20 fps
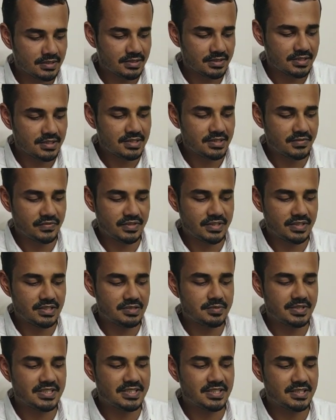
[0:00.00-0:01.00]
This phase
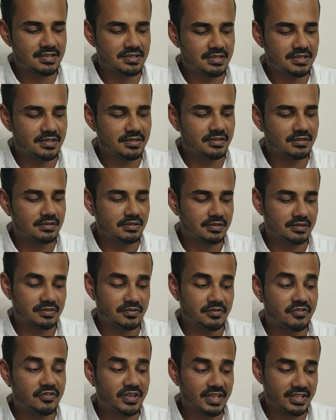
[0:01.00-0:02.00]
basically, or
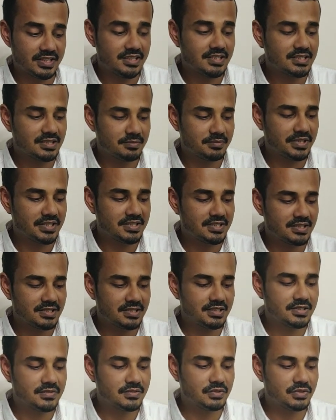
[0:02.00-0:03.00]
phrase,
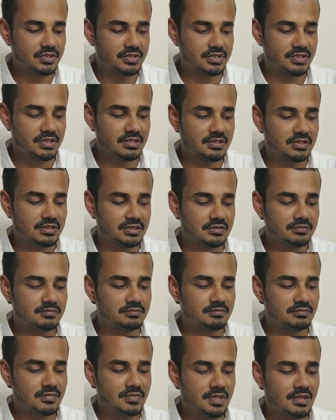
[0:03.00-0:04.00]
basically is focusing
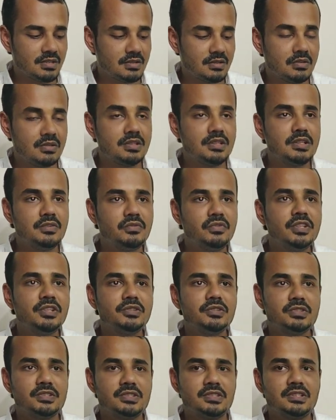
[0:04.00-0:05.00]
on the
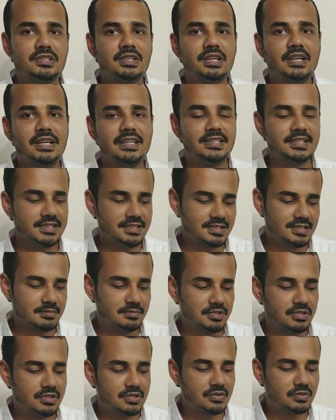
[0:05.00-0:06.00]
views or the ideas
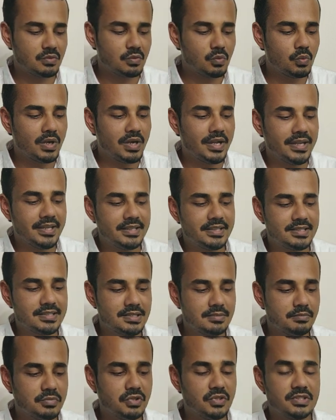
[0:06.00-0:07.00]
about why it is
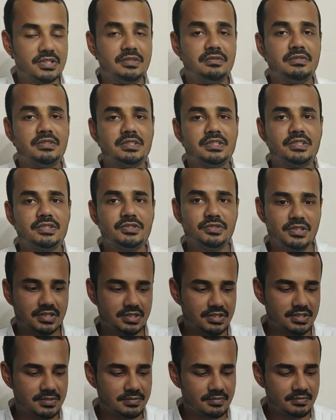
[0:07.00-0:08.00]
important for a
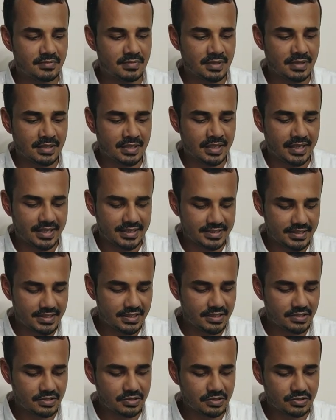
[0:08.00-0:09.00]
student. And then
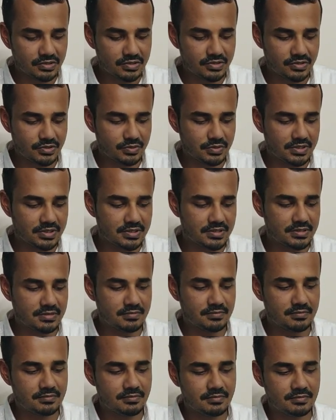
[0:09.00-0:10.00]
it goes towards,